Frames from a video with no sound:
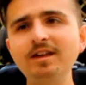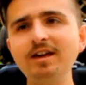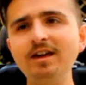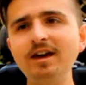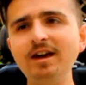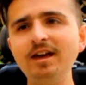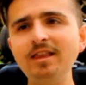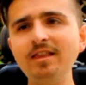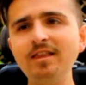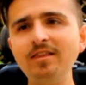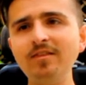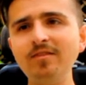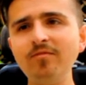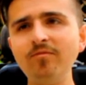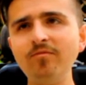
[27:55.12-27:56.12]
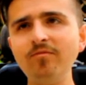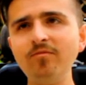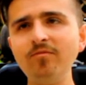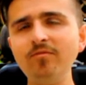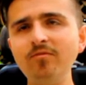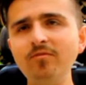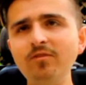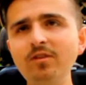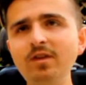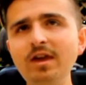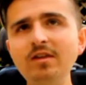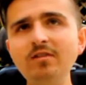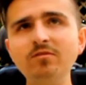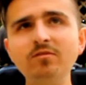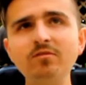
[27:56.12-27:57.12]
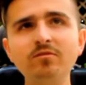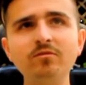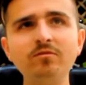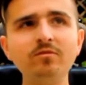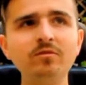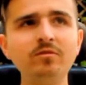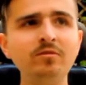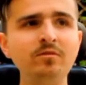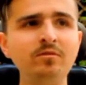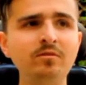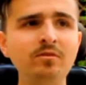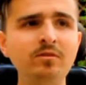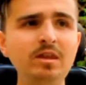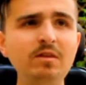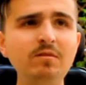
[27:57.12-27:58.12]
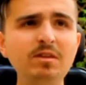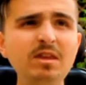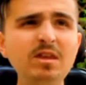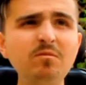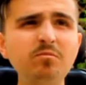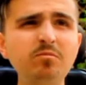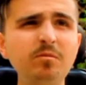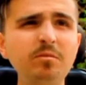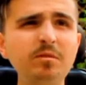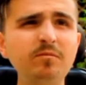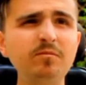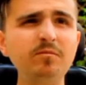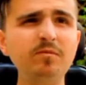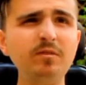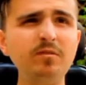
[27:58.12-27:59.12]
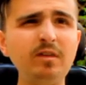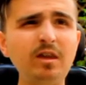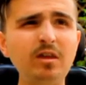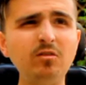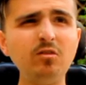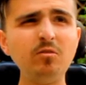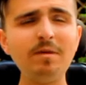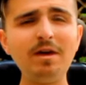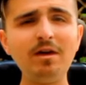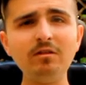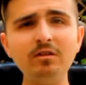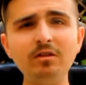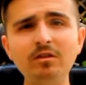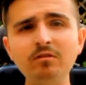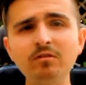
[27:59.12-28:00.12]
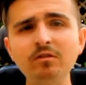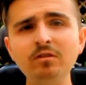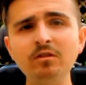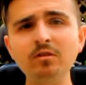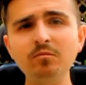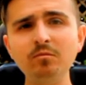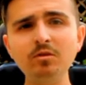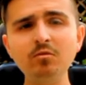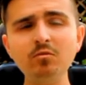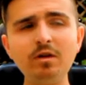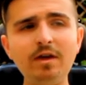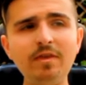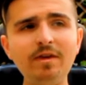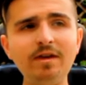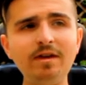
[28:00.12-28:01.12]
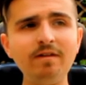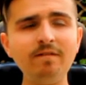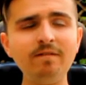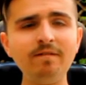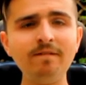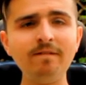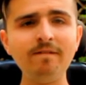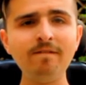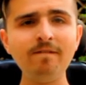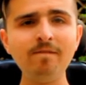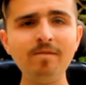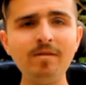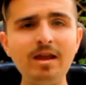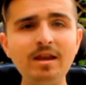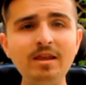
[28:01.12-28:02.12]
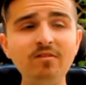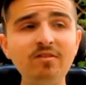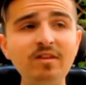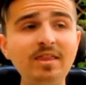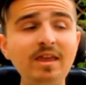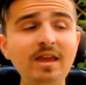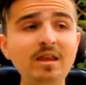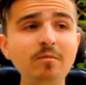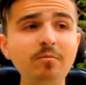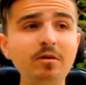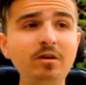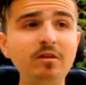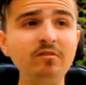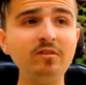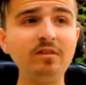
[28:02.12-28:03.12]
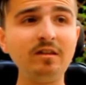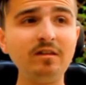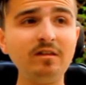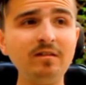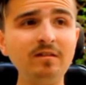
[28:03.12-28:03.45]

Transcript: And yeah, he's even he probably feels like he could do better, you know. We all get that. And he said that in the past, like